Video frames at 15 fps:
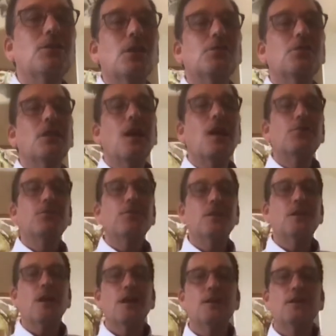does allow for the
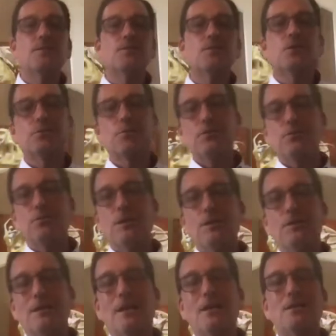EIDL. You're supposed to be able
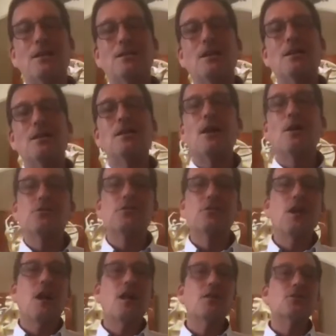to get that
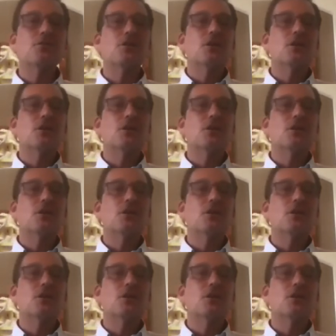$10,000.